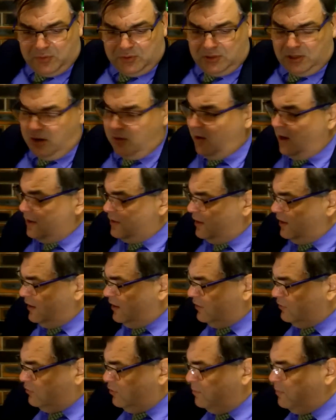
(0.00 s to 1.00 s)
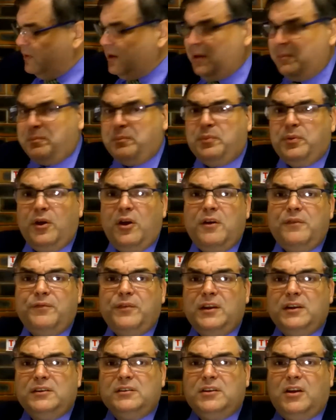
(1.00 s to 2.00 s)
so I think it could be a
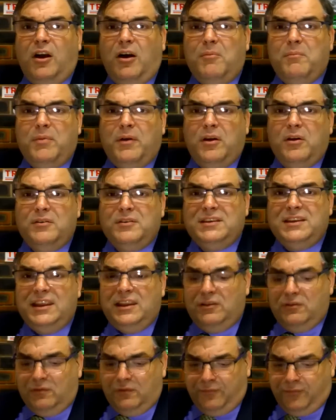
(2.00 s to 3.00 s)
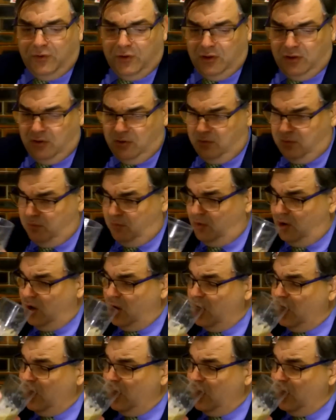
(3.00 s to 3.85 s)
perfect combo deal for you.